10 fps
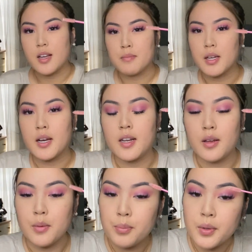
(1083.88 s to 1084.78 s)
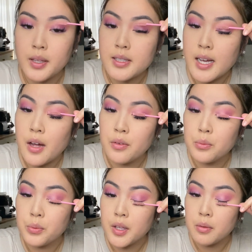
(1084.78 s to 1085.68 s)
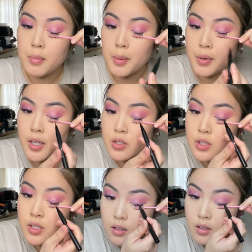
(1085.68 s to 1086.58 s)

I'm gonna pull it down with my brush.